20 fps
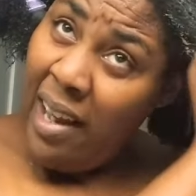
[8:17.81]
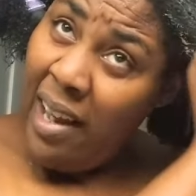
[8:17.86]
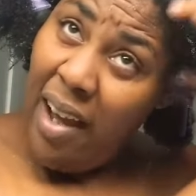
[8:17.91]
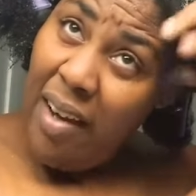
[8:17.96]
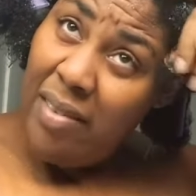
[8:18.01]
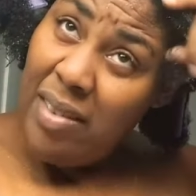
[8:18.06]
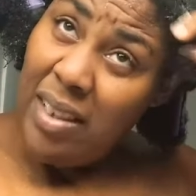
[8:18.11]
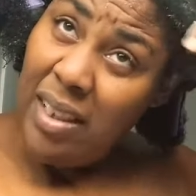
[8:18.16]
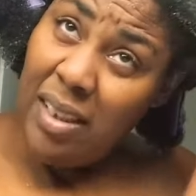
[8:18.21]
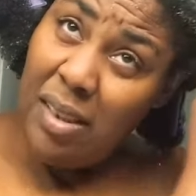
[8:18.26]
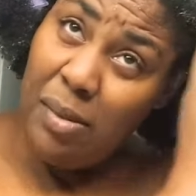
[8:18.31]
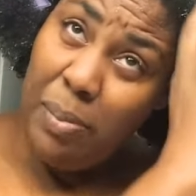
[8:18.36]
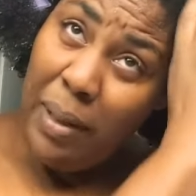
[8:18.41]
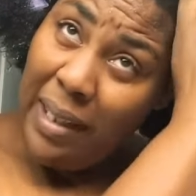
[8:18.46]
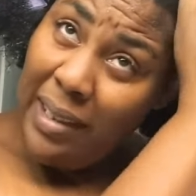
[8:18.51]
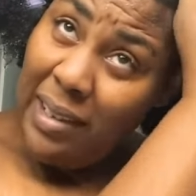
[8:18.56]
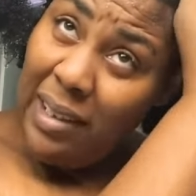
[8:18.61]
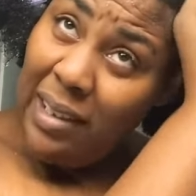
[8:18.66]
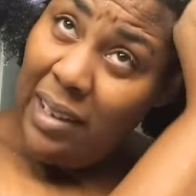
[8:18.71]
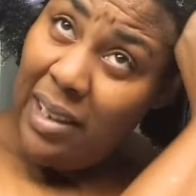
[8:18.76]
I was
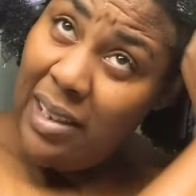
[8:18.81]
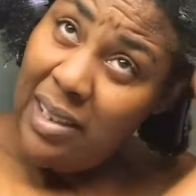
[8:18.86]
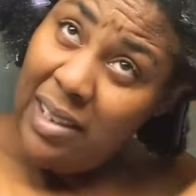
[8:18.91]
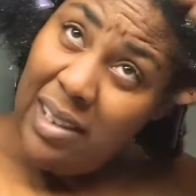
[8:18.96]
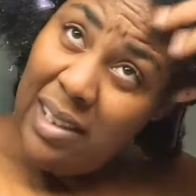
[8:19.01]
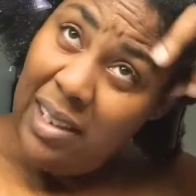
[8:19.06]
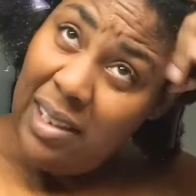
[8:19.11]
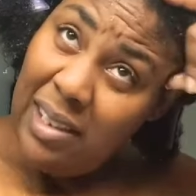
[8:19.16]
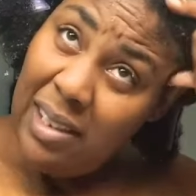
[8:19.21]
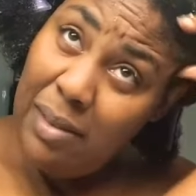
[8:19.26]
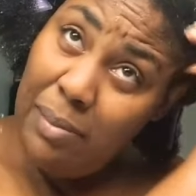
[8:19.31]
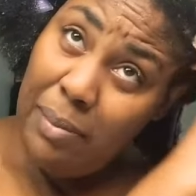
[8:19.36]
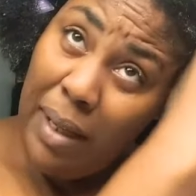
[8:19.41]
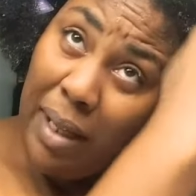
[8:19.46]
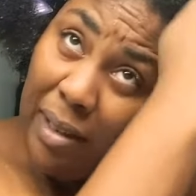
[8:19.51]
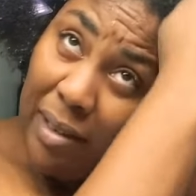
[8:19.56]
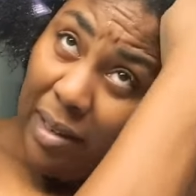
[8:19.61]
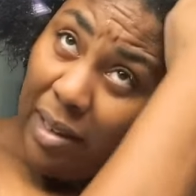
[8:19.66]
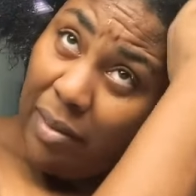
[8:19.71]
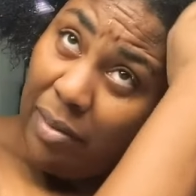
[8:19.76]
expecting this to
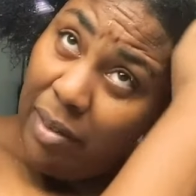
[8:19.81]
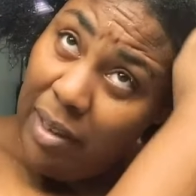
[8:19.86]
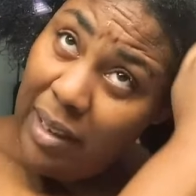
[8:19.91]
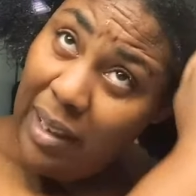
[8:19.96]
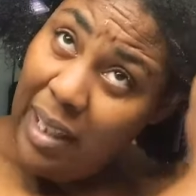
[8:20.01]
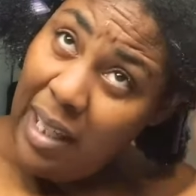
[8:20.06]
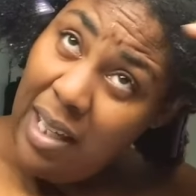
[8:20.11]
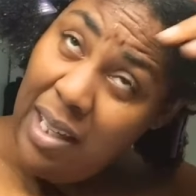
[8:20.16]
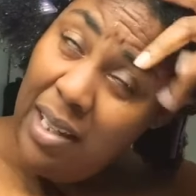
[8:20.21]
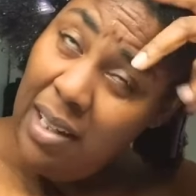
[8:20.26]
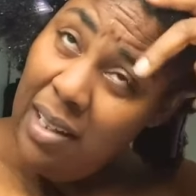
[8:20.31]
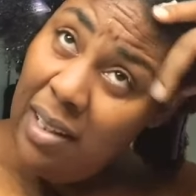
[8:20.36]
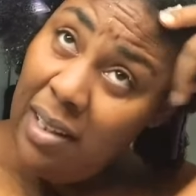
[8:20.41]
smell differently